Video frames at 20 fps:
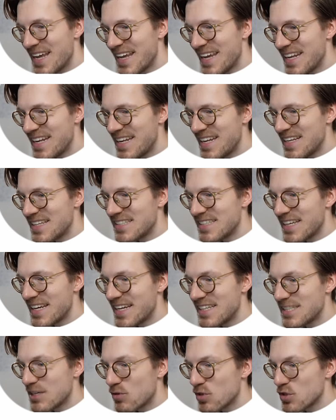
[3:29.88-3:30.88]
In this
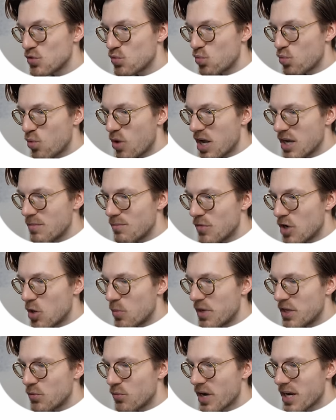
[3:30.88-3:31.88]
case, there was one
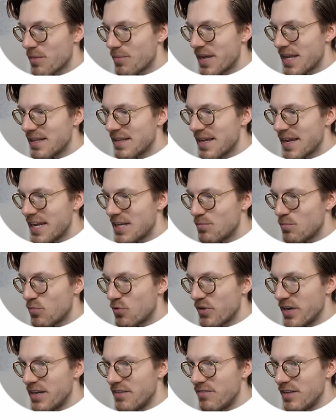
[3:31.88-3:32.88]
moment where the Band 8
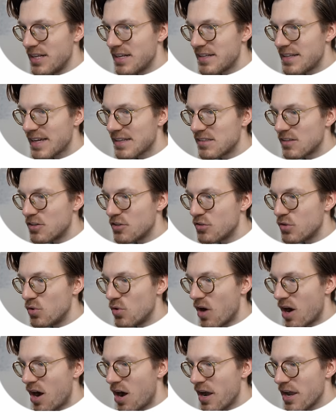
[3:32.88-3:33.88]
briefly detected a
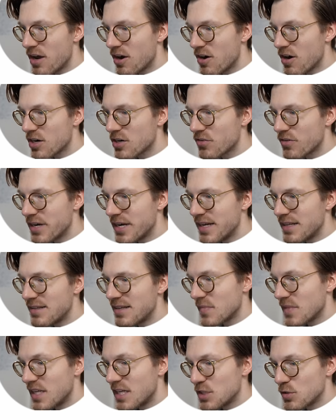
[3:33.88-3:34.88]
too high heart
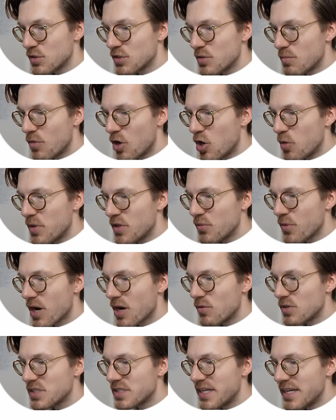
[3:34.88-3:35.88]
rate. This was a moment where
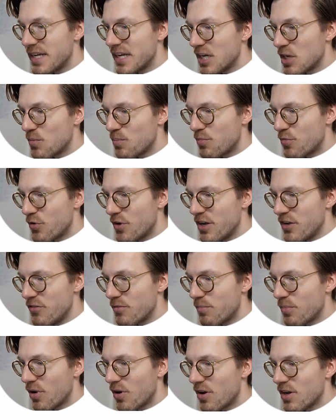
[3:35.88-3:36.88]
I was taking a
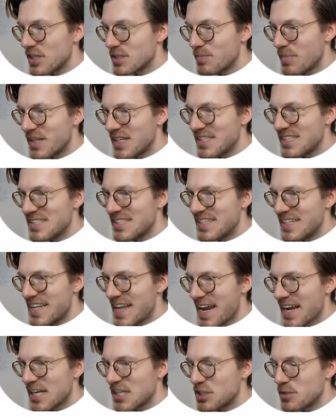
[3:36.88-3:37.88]
brief pause, but this is
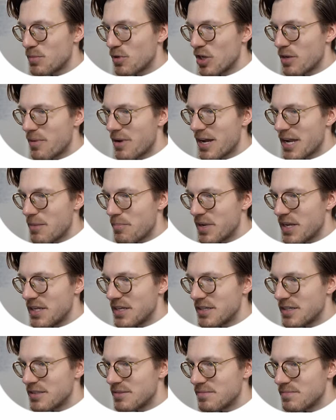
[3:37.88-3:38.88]
negligible in my
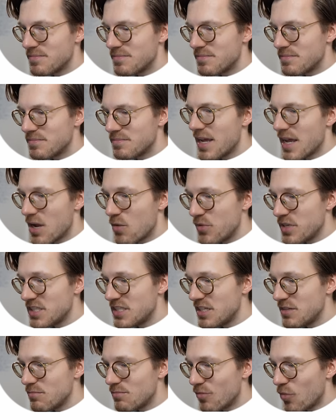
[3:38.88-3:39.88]
opinion. And we
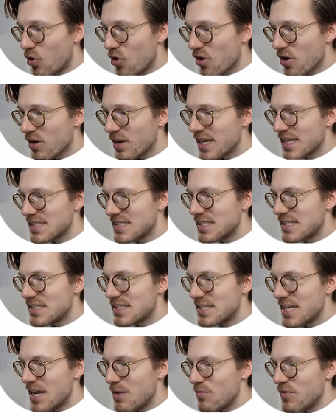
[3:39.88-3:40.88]
see more or less the
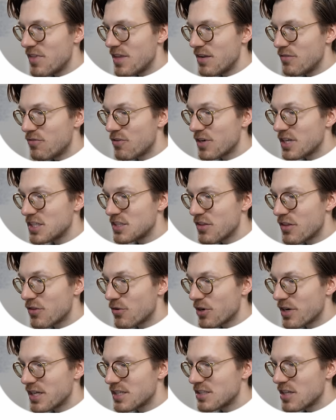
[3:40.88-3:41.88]
same thing for this
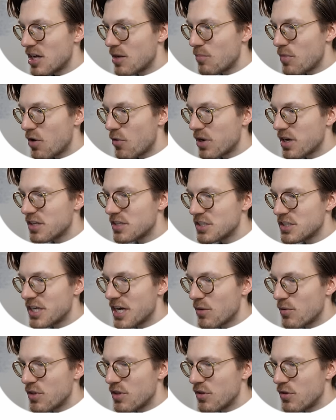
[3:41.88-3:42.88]
third example I wanted to
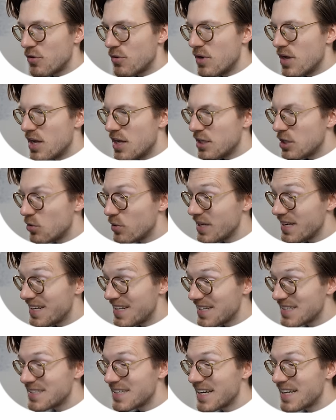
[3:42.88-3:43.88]
share with you, though in
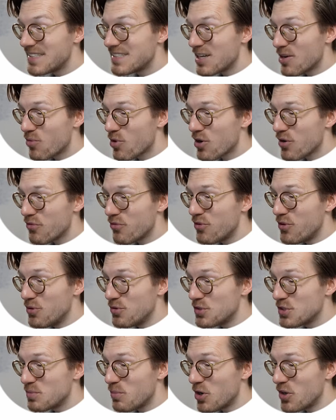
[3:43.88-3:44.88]
this case there were a
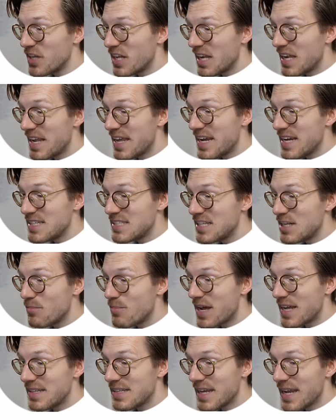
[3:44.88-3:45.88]
few small delays in the
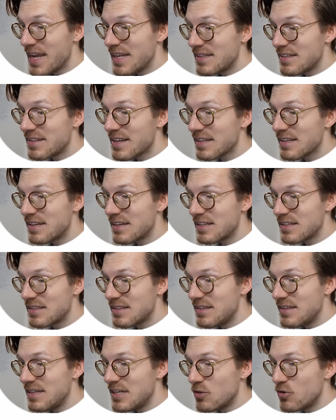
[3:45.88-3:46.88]
Band 8 detecting a
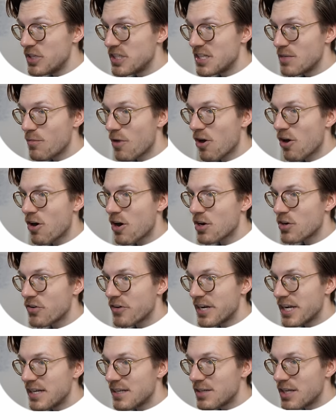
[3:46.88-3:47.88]
decrease in my heart
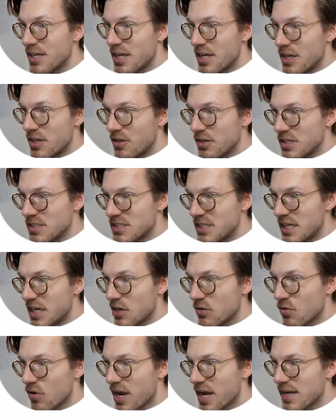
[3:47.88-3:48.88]
rate. You can see
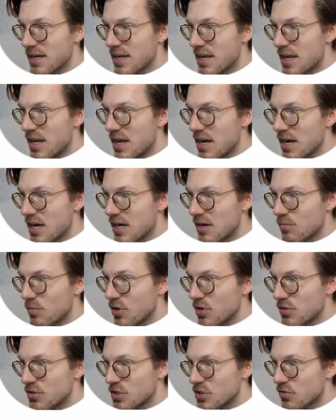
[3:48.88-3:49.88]
that right here,
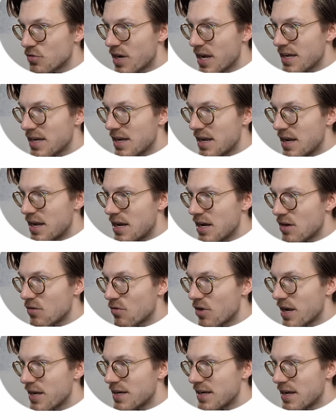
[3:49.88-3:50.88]
but also right here,
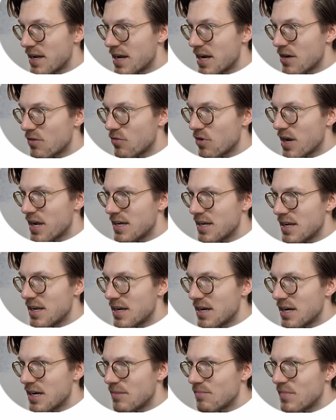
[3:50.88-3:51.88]
and right
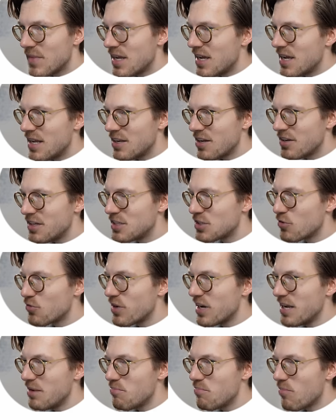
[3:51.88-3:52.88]
here. Now, these are
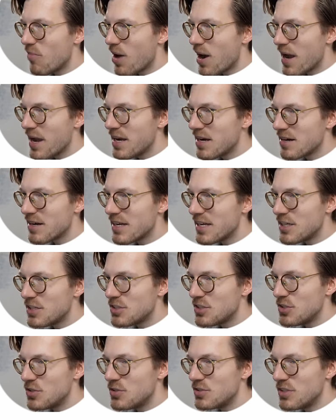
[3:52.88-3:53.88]
really minor
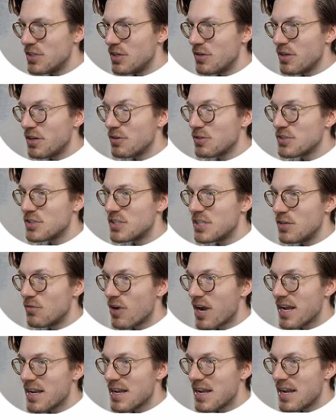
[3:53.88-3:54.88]
issues, and you can also see
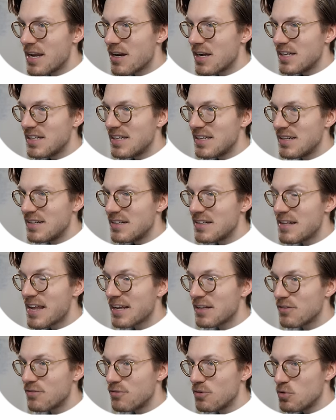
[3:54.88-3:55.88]
right here it didn't
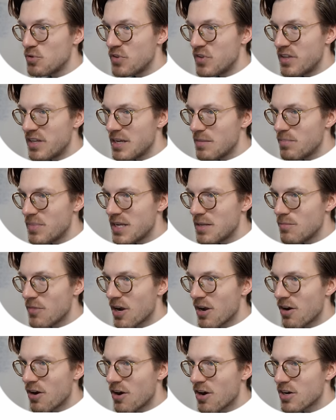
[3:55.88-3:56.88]
detect a full dip in
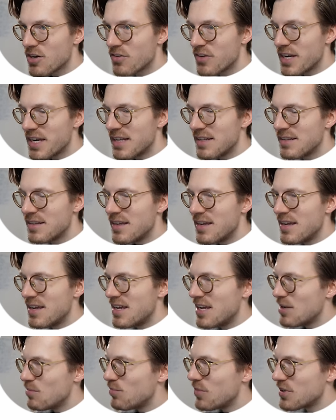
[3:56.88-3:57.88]
my heart rate,
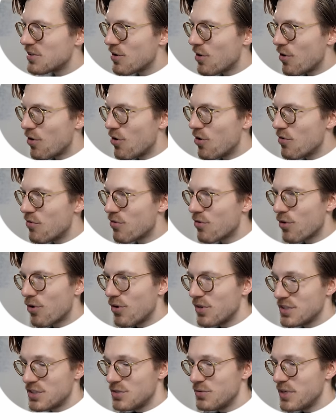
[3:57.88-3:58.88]
but
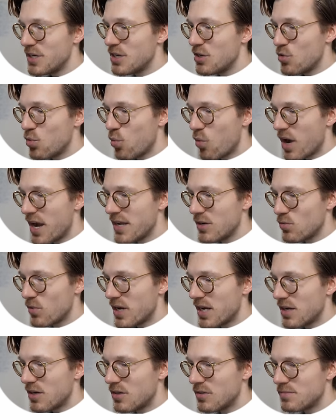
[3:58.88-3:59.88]
overall it's doing quite
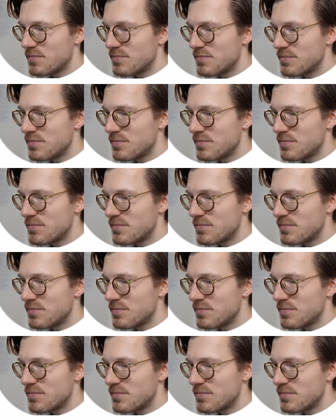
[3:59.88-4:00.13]
well.